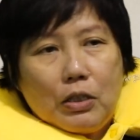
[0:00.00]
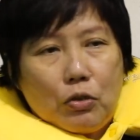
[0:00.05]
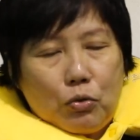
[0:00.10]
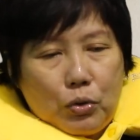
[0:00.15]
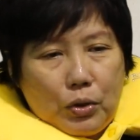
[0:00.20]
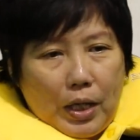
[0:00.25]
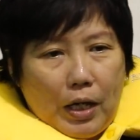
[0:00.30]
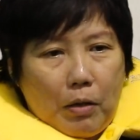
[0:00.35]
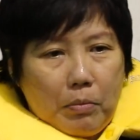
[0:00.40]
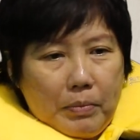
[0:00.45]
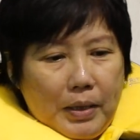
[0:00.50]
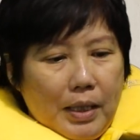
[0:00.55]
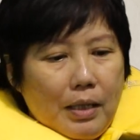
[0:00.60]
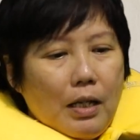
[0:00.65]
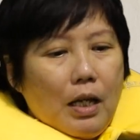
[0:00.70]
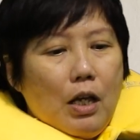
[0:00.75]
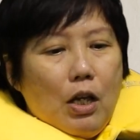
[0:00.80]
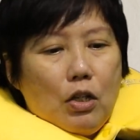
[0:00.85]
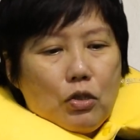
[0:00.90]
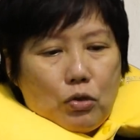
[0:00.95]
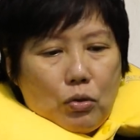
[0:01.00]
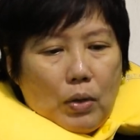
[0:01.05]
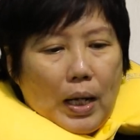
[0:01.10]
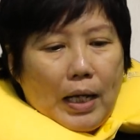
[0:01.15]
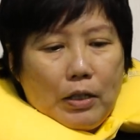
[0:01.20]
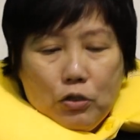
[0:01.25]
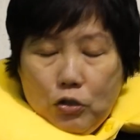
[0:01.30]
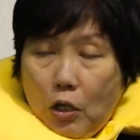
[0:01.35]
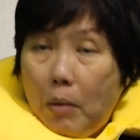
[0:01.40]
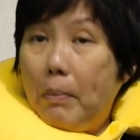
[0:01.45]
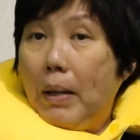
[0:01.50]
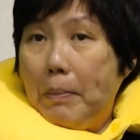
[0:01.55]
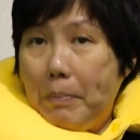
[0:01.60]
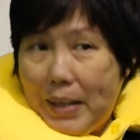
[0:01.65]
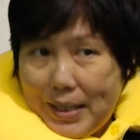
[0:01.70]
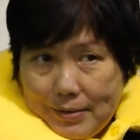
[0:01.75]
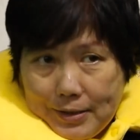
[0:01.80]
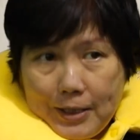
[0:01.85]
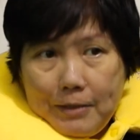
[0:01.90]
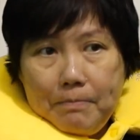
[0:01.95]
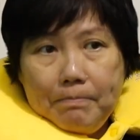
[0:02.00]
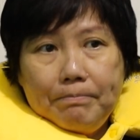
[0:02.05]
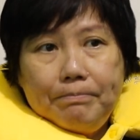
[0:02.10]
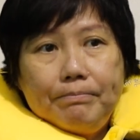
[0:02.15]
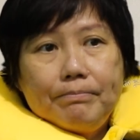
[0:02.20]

he could help me, so I stopped my medicine,